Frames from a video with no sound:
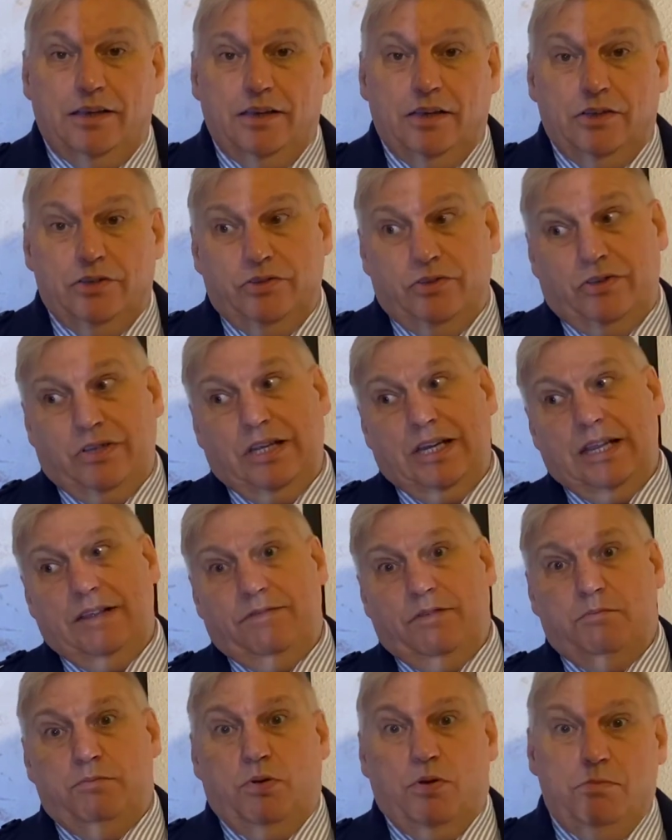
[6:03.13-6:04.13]
You could
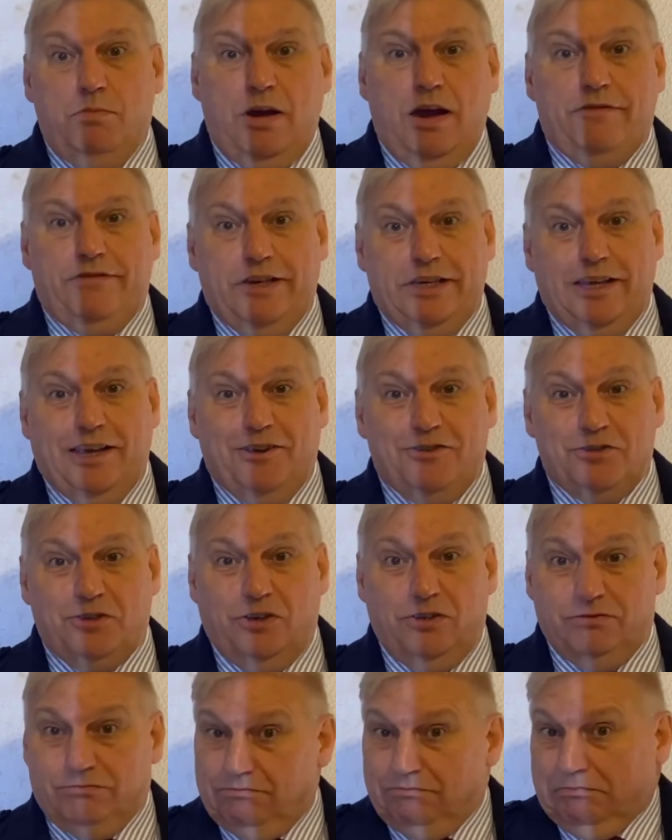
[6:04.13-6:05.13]
even put my videos
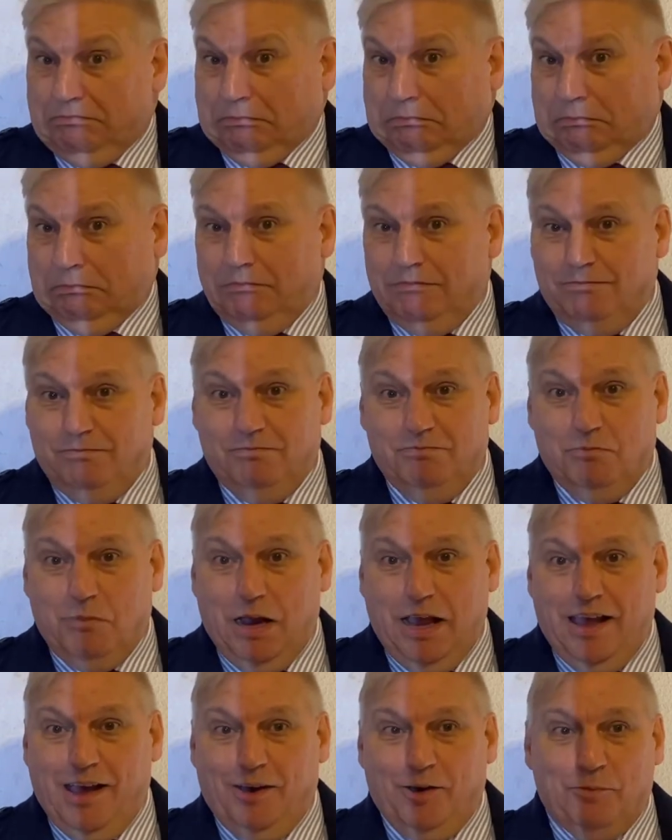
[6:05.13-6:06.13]
on. Might
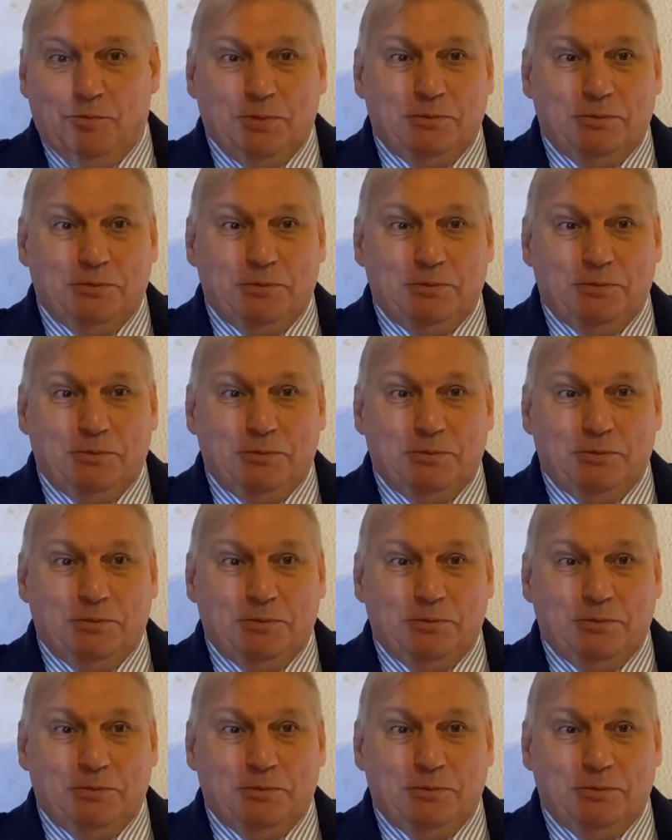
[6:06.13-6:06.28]
help.